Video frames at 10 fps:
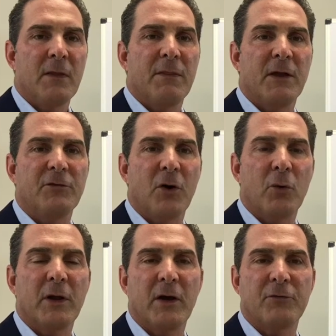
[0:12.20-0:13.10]
They
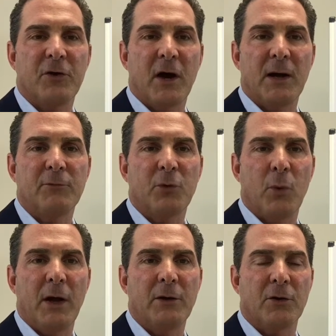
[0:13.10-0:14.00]
don't have time to
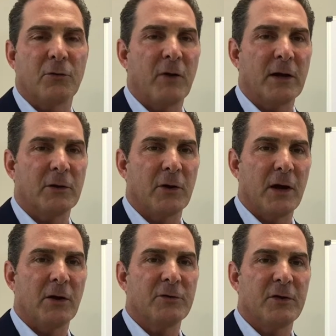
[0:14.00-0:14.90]
wait on a regular
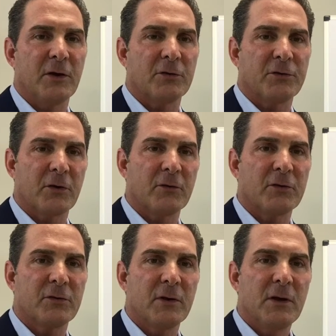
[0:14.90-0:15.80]
LTL
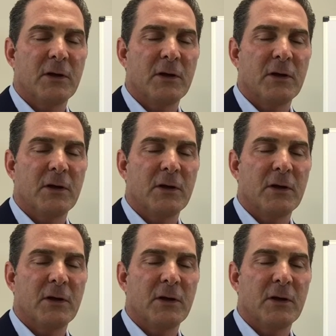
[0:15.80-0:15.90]
service.